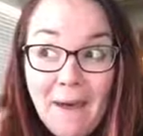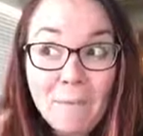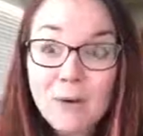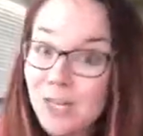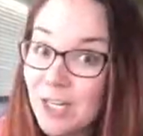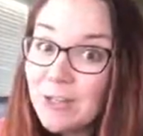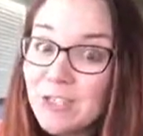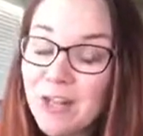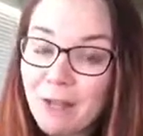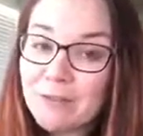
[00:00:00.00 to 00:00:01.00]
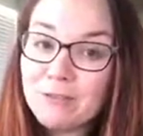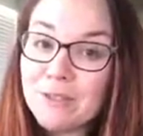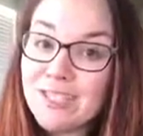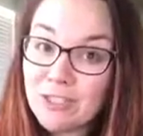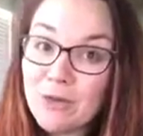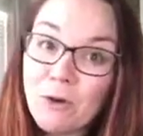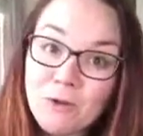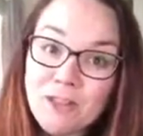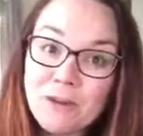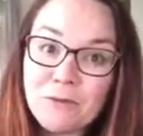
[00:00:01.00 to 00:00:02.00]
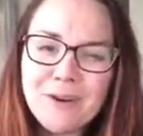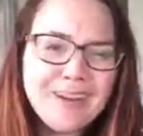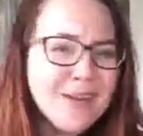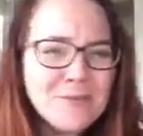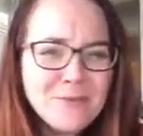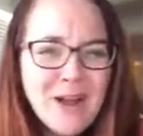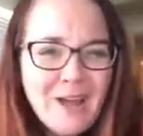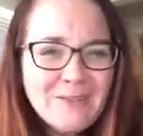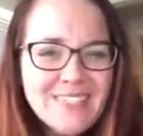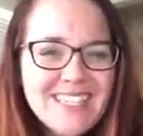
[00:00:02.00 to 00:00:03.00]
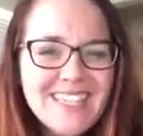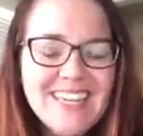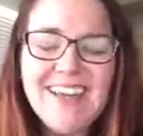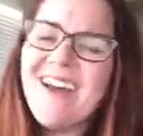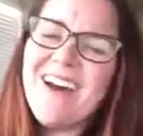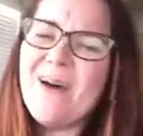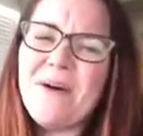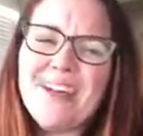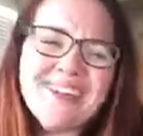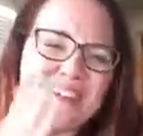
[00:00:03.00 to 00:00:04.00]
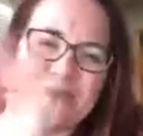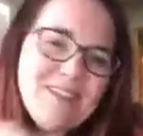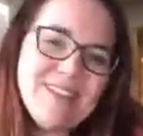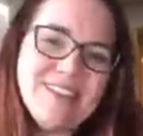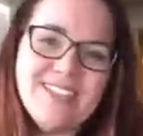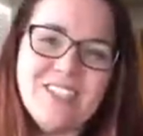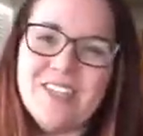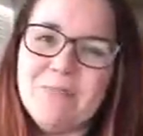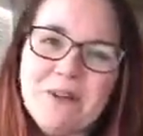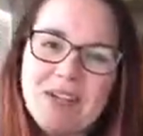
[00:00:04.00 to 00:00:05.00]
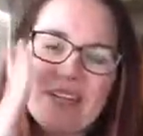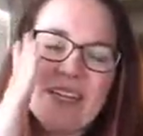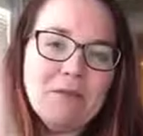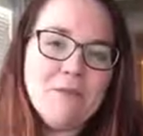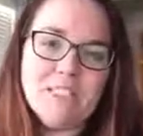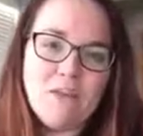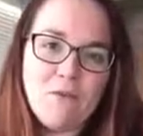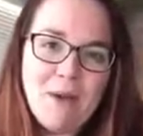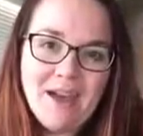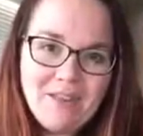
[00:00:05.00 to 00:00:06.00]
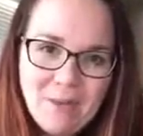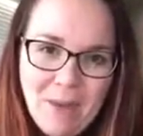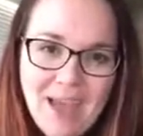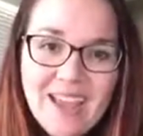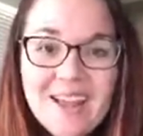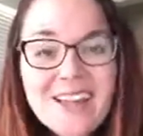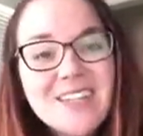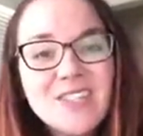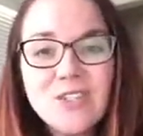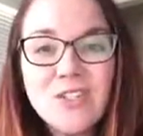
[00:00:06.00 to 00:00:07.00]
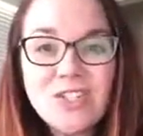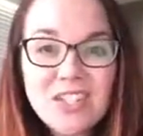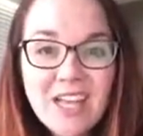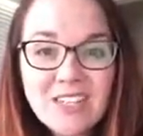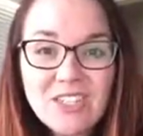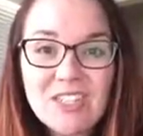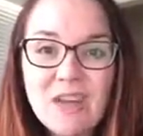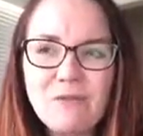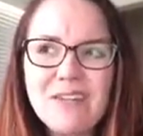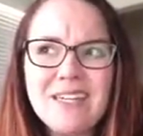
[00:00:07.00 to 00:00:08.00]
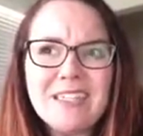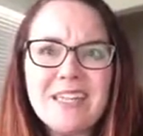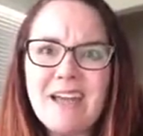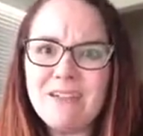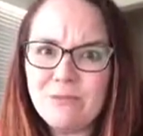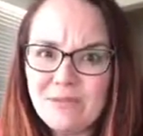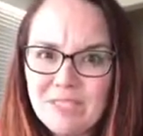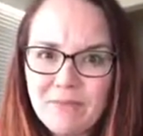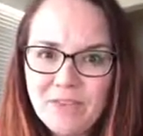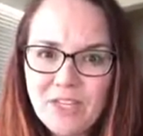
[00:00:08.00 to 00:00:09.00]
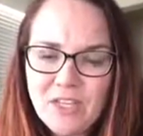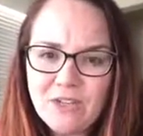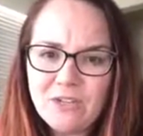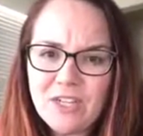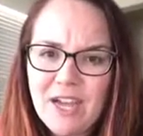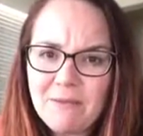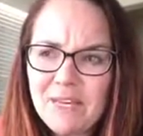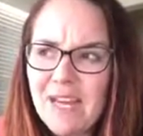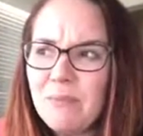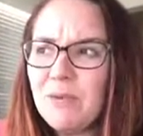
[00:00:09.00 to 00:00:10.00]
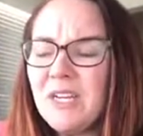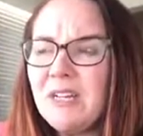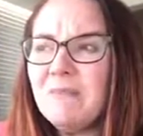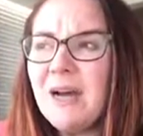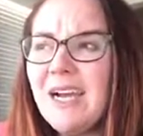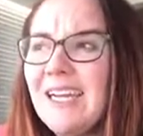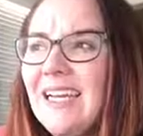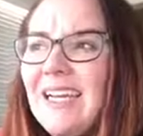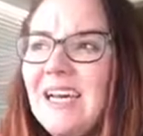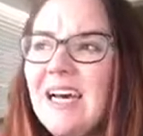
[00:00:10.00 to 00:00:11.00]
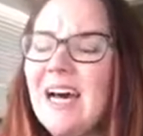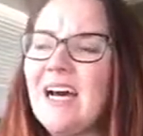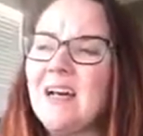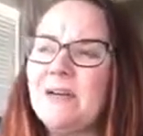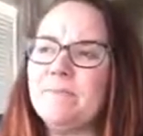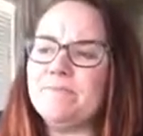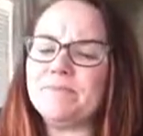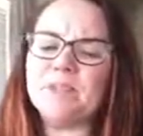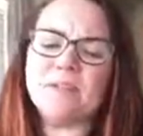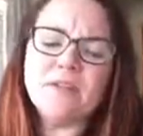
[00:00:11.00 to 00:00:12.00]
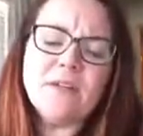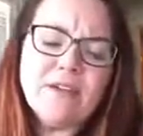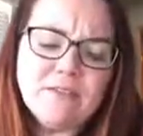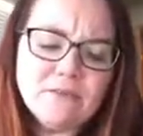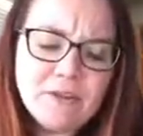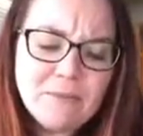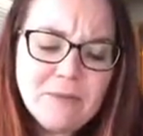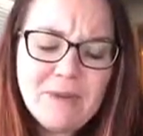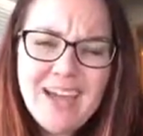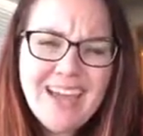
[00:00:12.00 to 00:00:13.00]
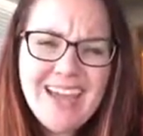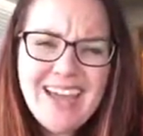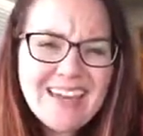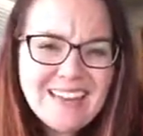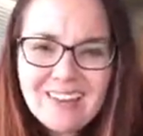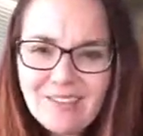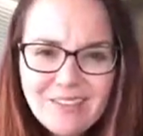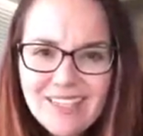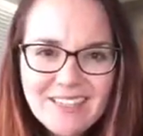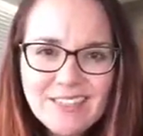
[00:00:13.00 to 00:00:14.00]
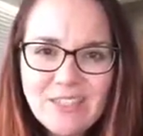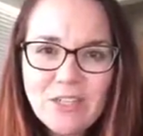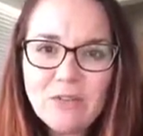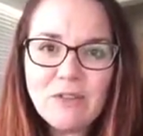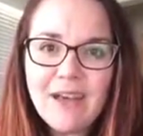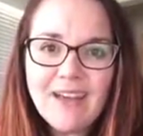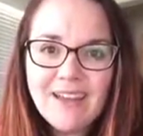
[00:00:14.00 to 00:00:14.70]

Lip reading: pretty huge accomplishment that took a whole lot of work. And I was thinking, I didn't do anything last year. I'm not going to give myself a pat on the back. So just challenge yourself. And it doesn't have to be something huge. I mean, I put in mine, I don't have it in front of me, but I had little things too